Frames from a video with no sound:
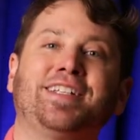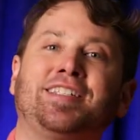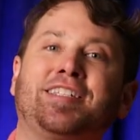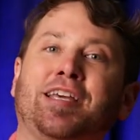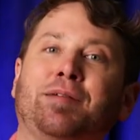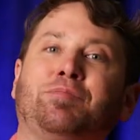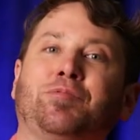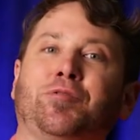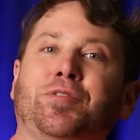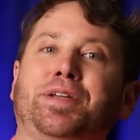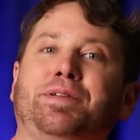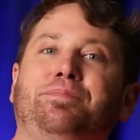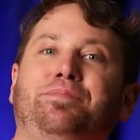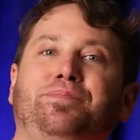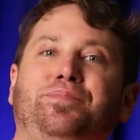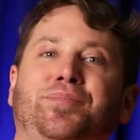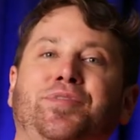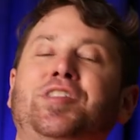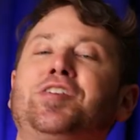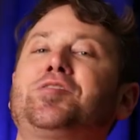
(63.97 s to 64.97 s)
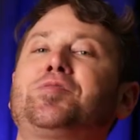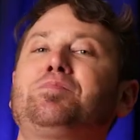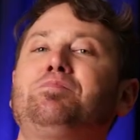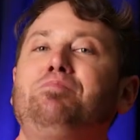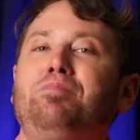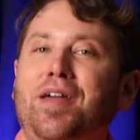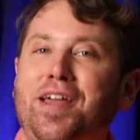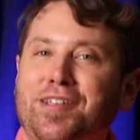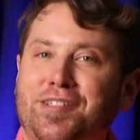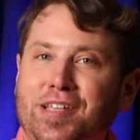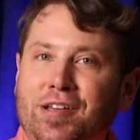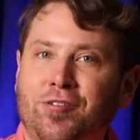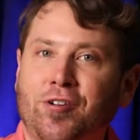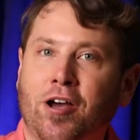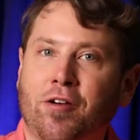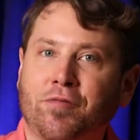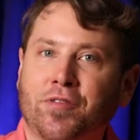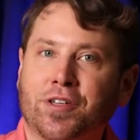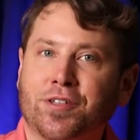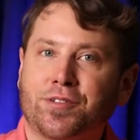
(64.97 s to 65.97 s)
Tip 3. This may sound
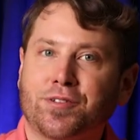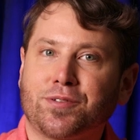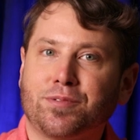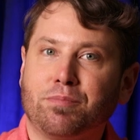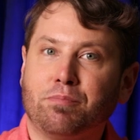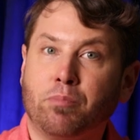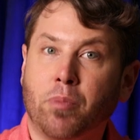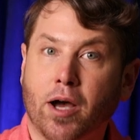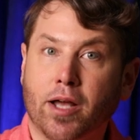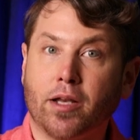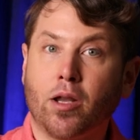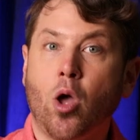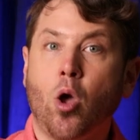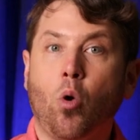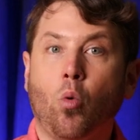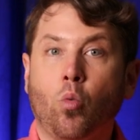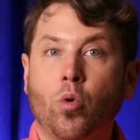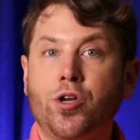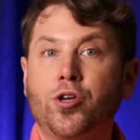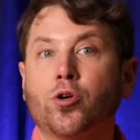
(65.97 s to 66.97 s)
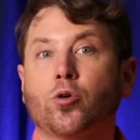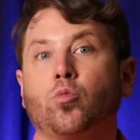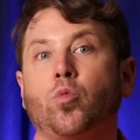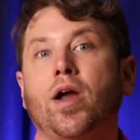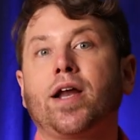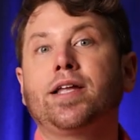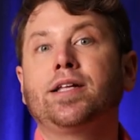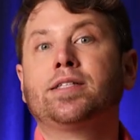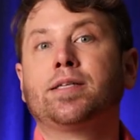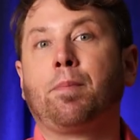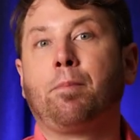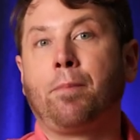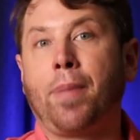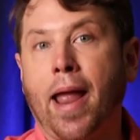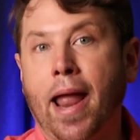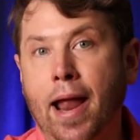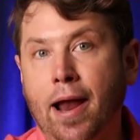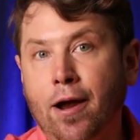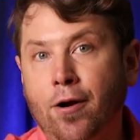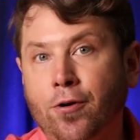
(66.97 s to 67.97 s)
obvious, but when you're ready to
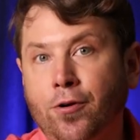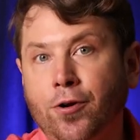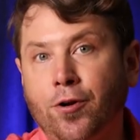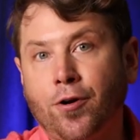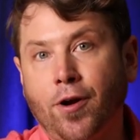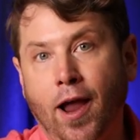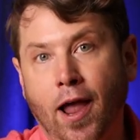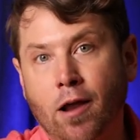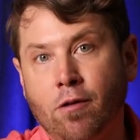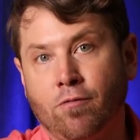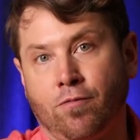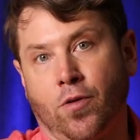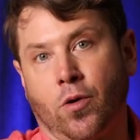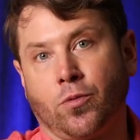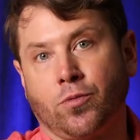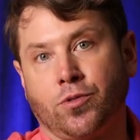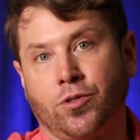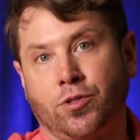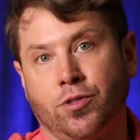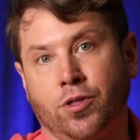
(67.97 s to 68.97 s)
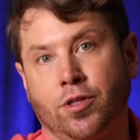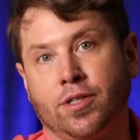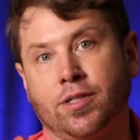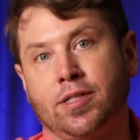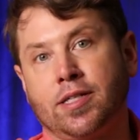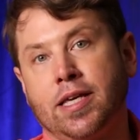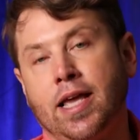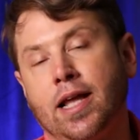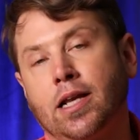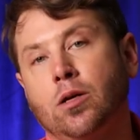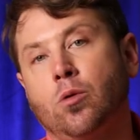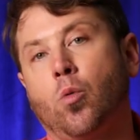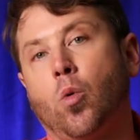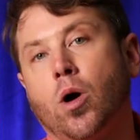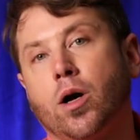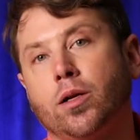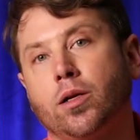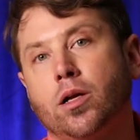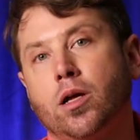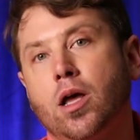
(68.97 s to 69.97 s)
pair your headphones to the
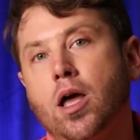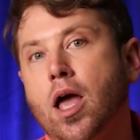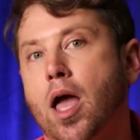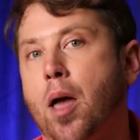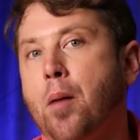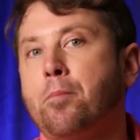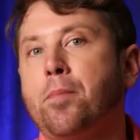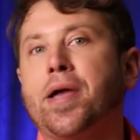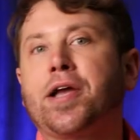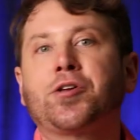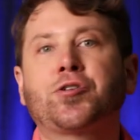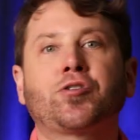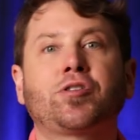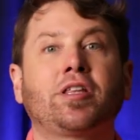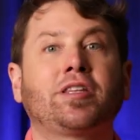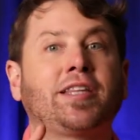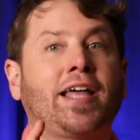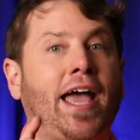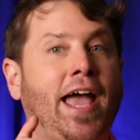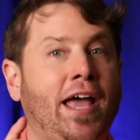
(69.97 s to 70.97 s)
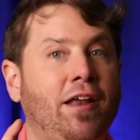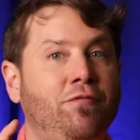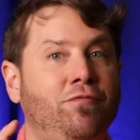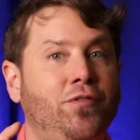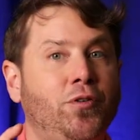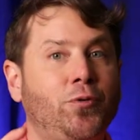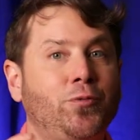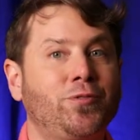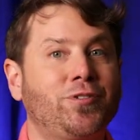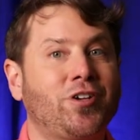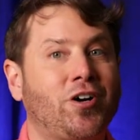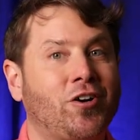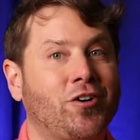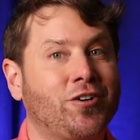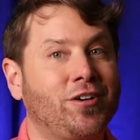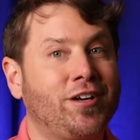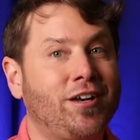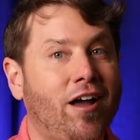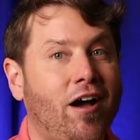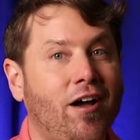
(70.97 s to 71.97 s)
C81, make sure that the headphones are
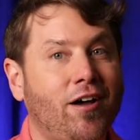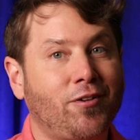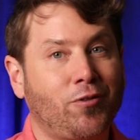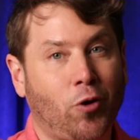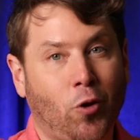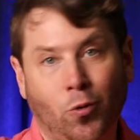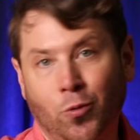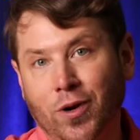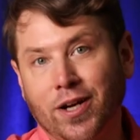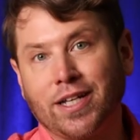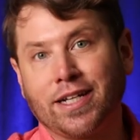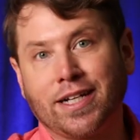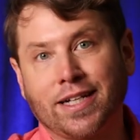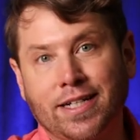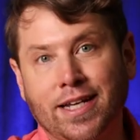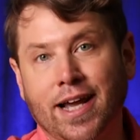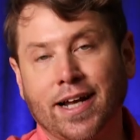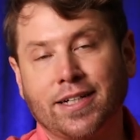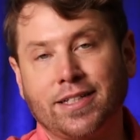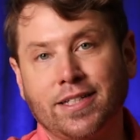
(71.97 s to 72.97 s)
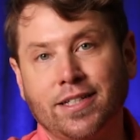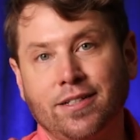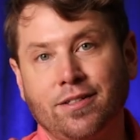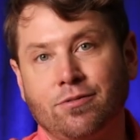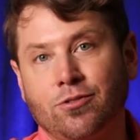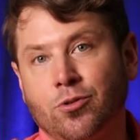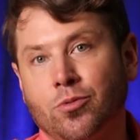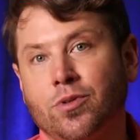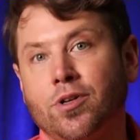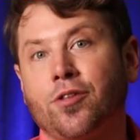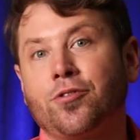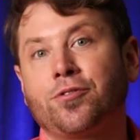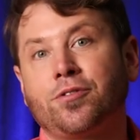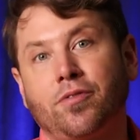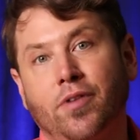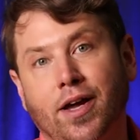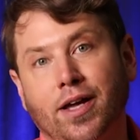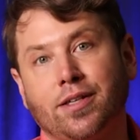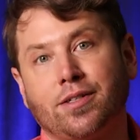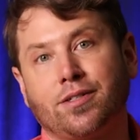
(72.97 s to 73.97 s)
not already connected to another
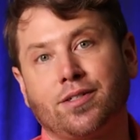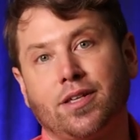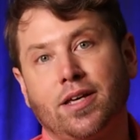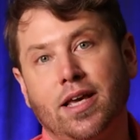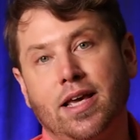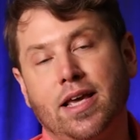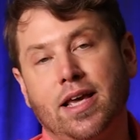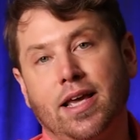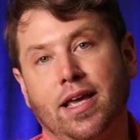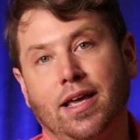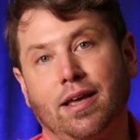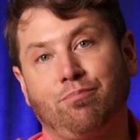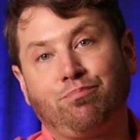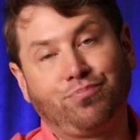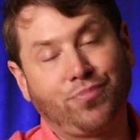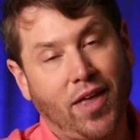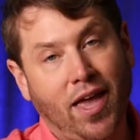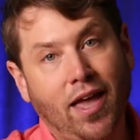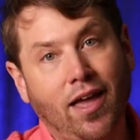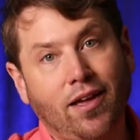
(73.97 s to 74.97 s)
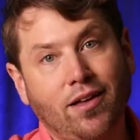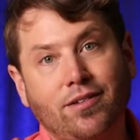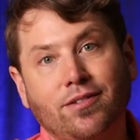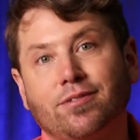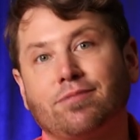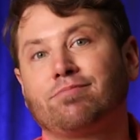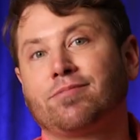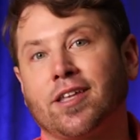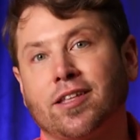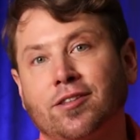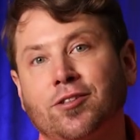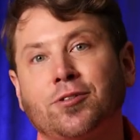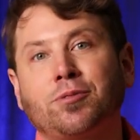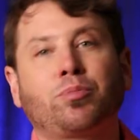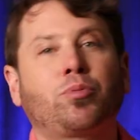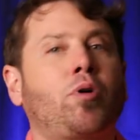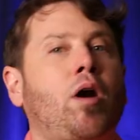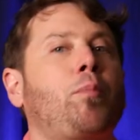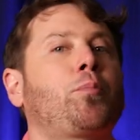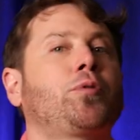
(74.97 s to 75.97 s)
device, and that they're
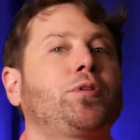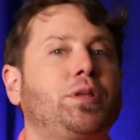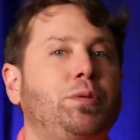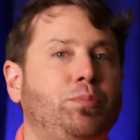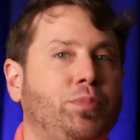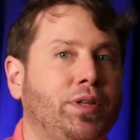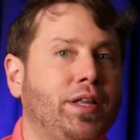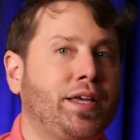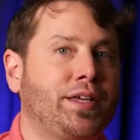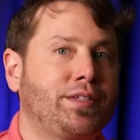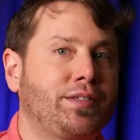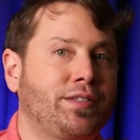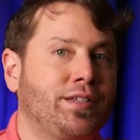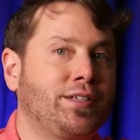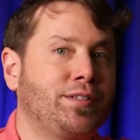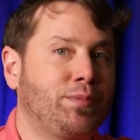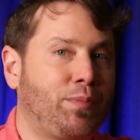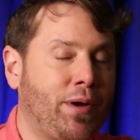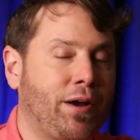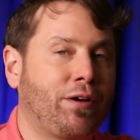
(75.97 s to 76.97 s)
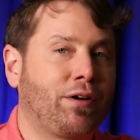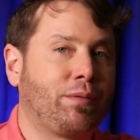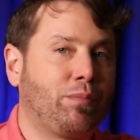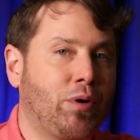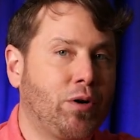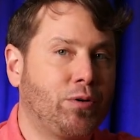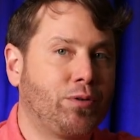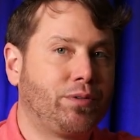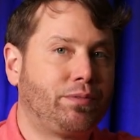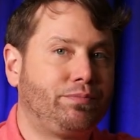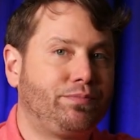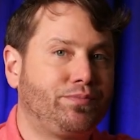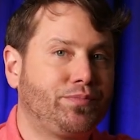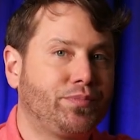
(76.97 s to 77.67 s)
properly placed into pairing mode.